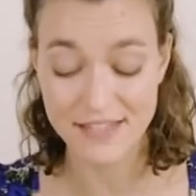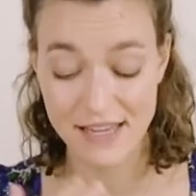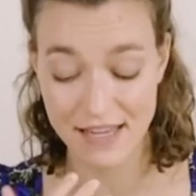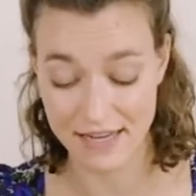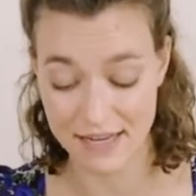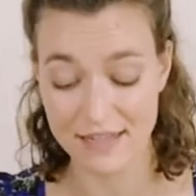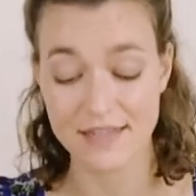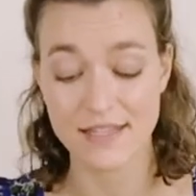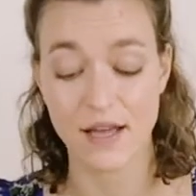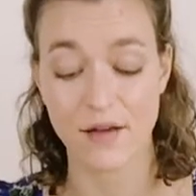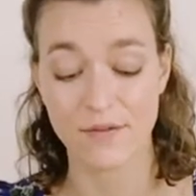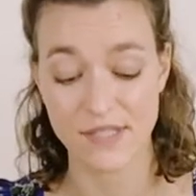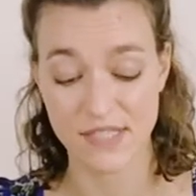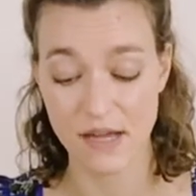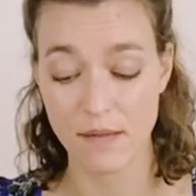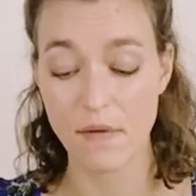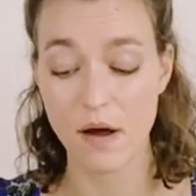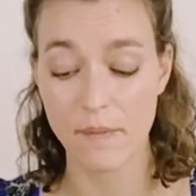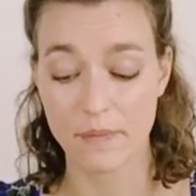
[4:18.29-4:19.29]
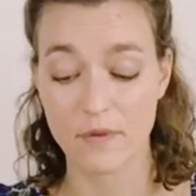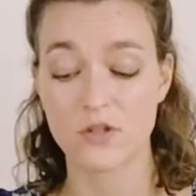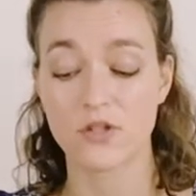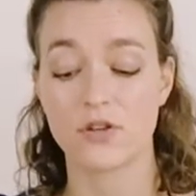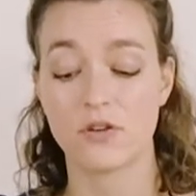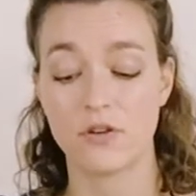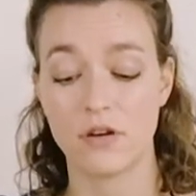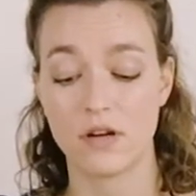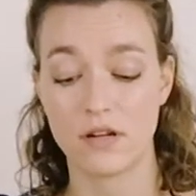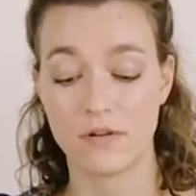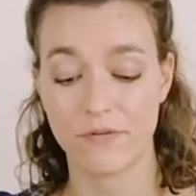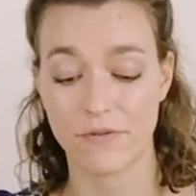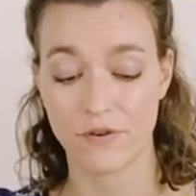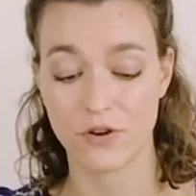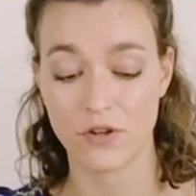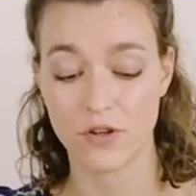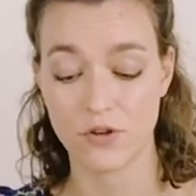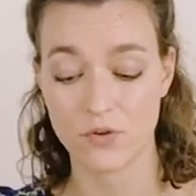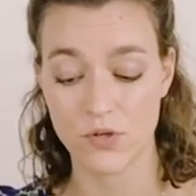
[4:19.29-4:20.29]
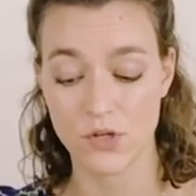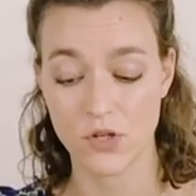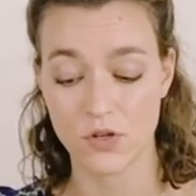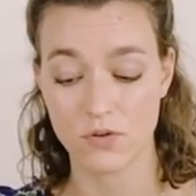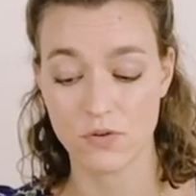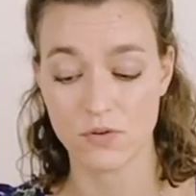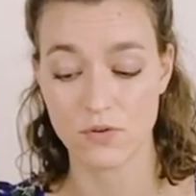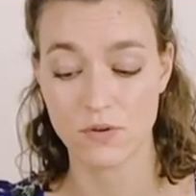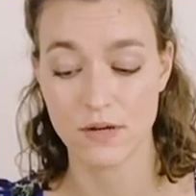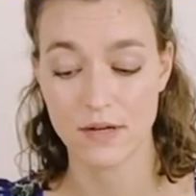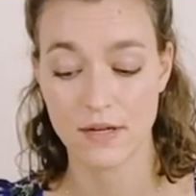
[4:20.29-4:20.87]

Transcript: itself some opportunity for you to